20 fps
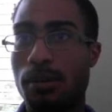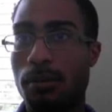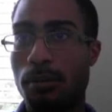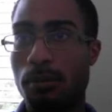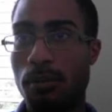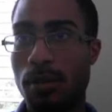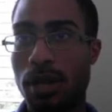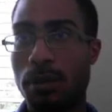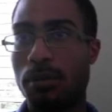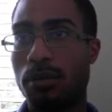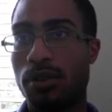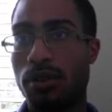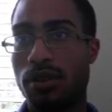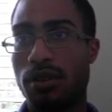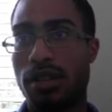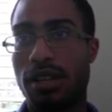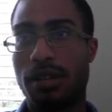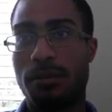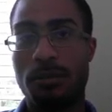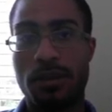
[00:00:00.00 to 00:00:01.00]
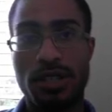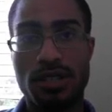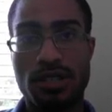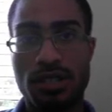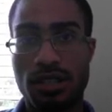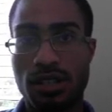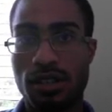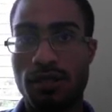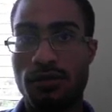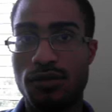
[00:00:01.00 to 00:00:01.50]
member like
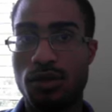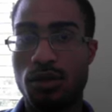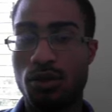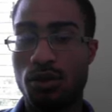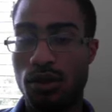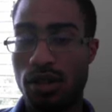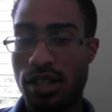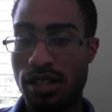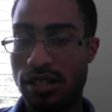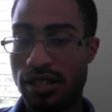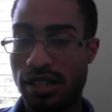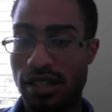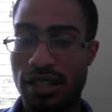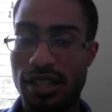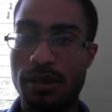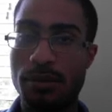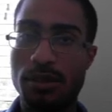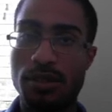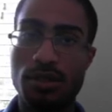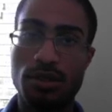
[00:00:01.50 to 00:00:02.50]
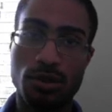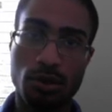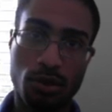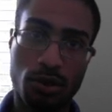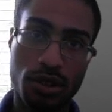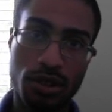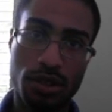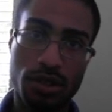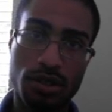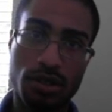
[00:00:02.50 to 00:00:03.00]
myself to create dynamic
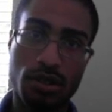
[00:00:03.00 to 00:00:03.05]
stories.